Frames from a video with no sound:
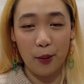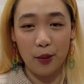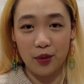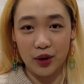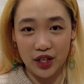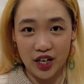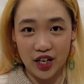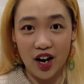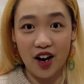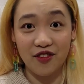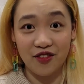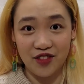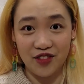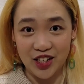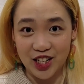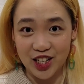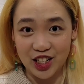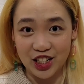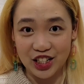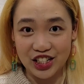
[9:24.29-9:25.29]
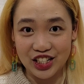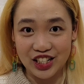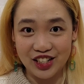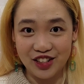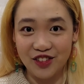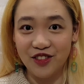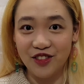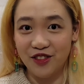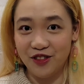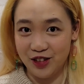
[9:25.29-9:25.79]
but not finished
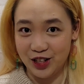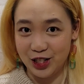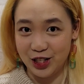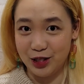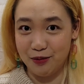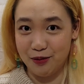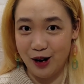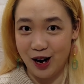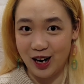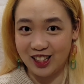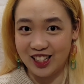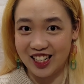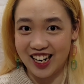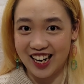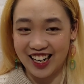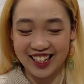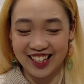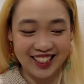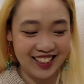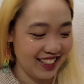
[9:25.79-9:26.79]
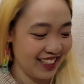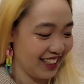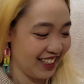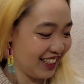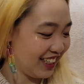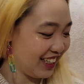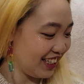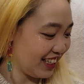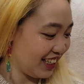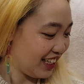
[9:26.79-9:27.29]
project.
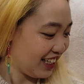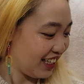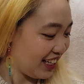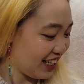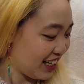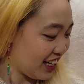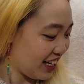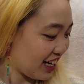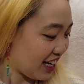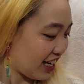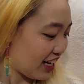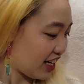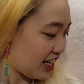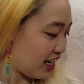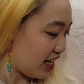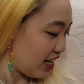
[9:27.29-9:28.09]
I